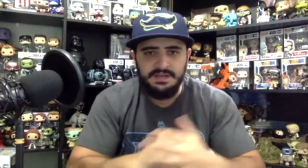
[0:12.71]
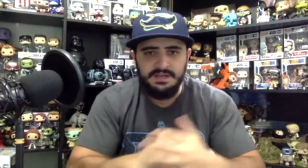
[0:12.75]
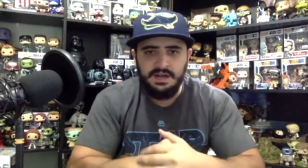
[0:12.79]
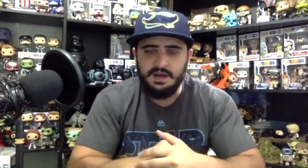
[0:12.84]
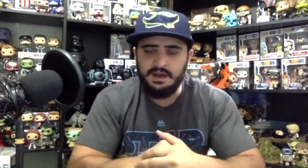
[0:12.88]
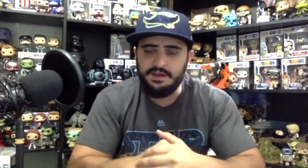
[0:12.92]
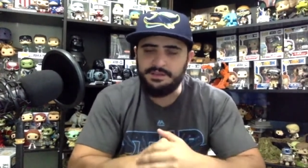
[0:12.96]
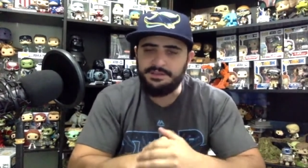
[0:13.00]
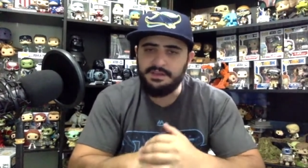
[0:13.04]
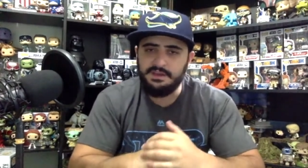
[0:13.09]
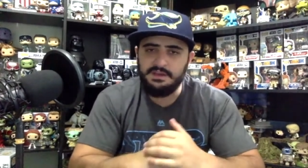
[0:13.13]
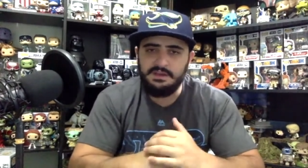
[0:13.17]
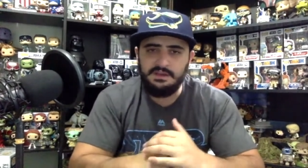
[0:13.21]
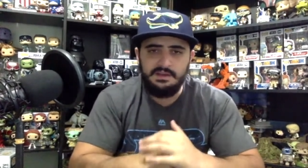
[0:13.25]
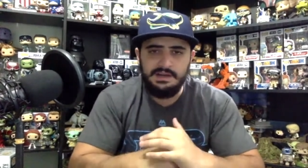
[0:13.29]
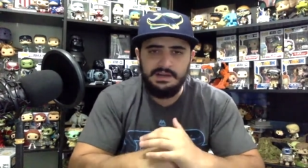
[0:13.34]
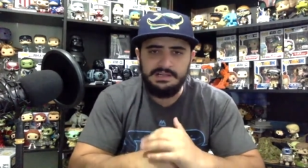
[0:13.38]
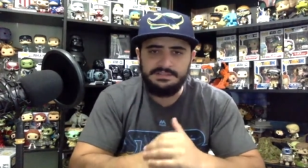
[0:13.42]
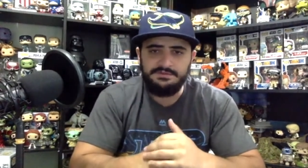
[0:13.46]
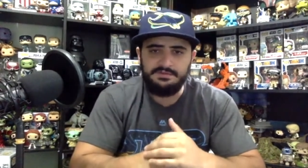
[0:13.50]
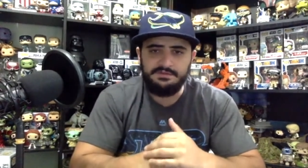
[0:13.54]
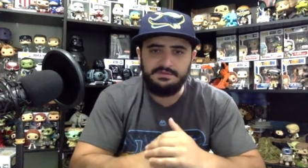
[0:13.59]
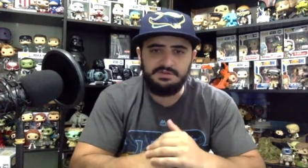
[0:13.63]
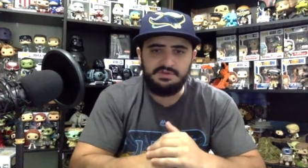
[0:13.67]
Uh, thank you
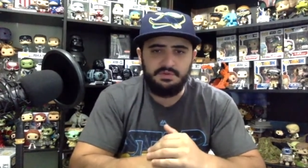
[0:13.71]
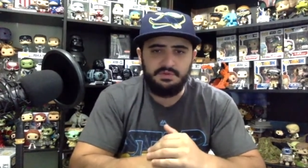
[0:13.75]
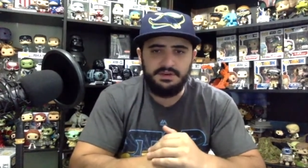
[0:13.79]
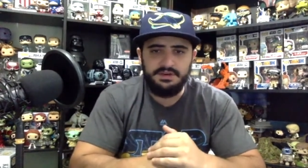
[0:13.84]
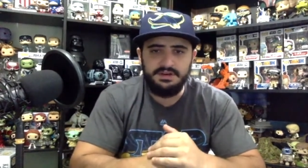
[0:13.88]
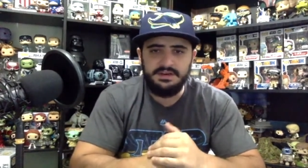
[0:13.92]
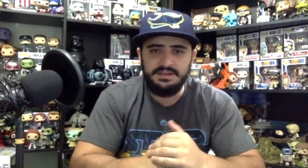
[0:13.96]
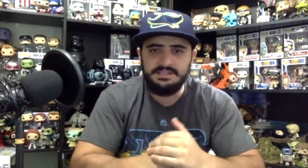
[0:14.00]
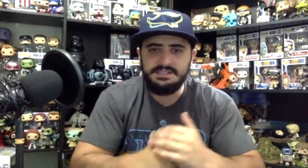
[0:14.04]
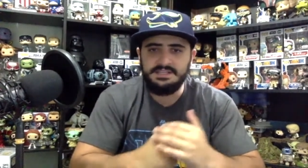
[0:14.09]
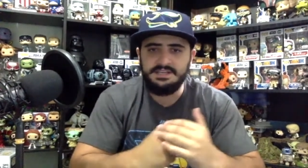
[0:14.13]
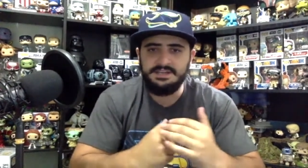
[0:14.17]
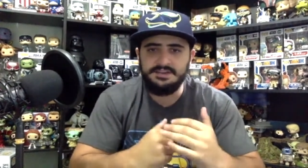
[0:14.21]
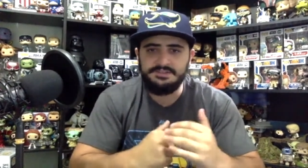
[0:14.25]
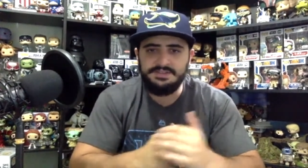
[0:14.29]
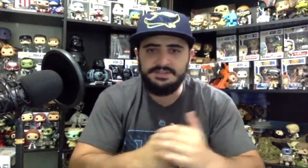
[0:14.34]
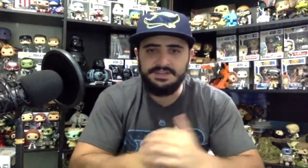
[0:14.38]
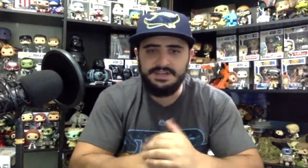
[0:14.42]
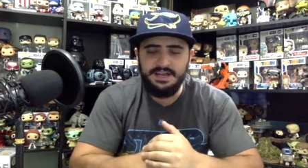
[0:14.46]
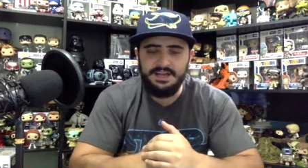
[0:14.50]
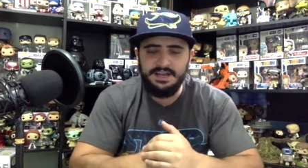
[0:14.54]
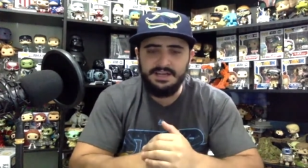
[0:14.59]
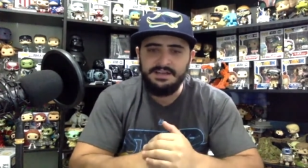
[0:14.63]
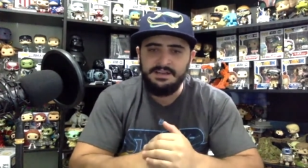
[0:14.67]
guys for joining us here
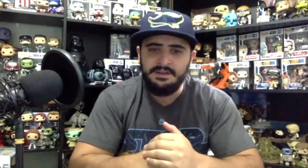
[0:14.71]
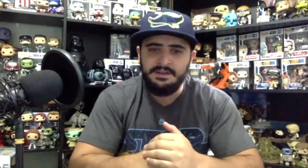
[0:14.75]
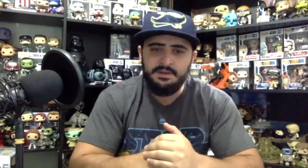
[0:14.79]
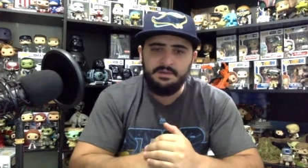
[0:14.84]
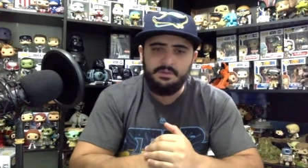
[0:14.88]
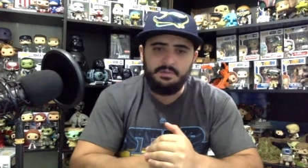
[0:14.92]
today.